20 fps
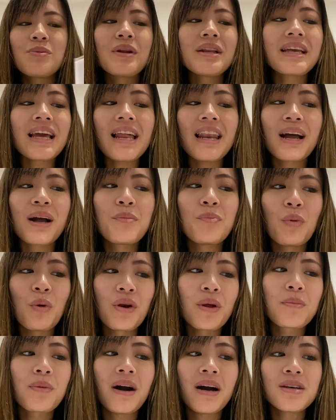want to get like a
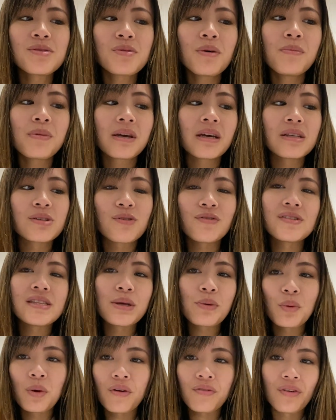boarding pass one because
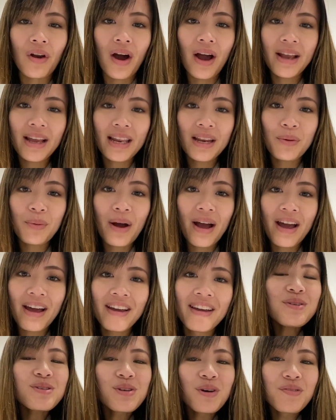obviously we're not flying anywhere,
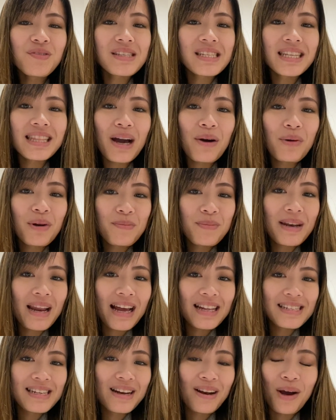so obviously that would have been
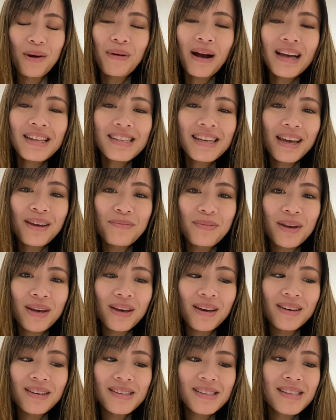anticlimactic
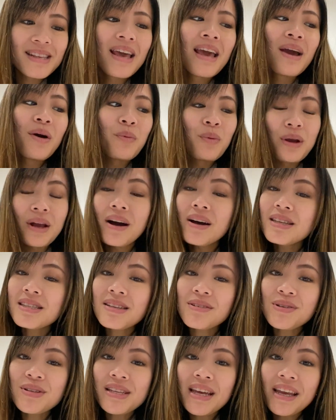because we are
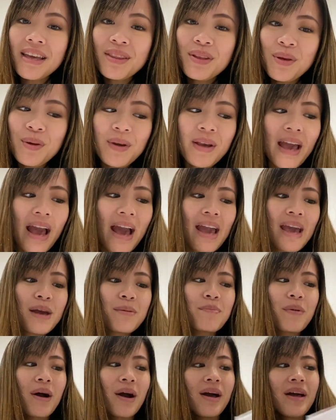still staying in the U K,
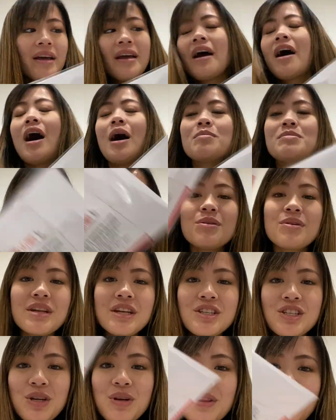but I'm still going to do